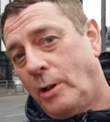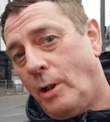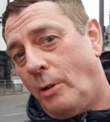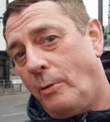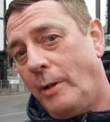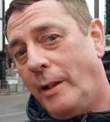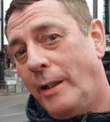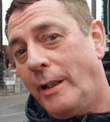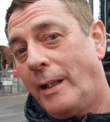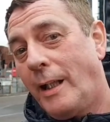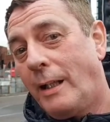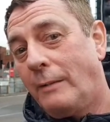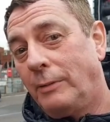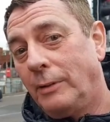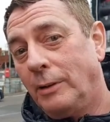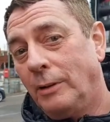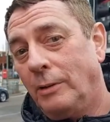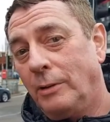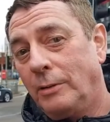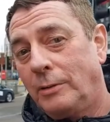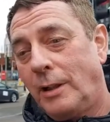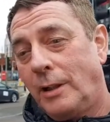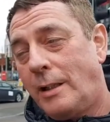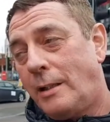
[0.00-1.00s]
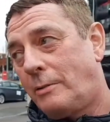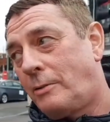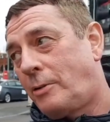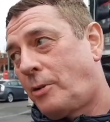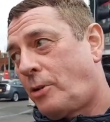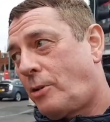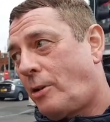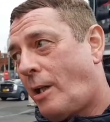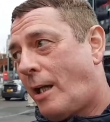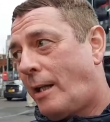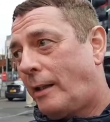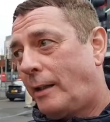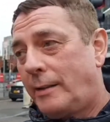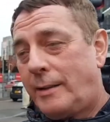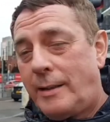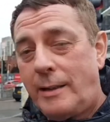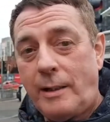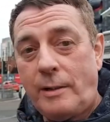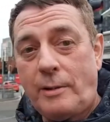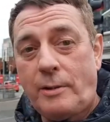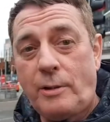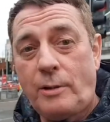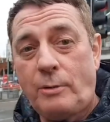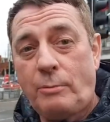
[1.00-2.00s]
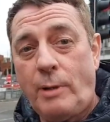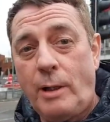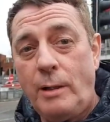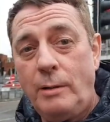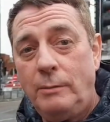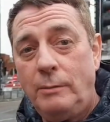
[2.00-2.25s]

in and have a look and try the Guinness as well.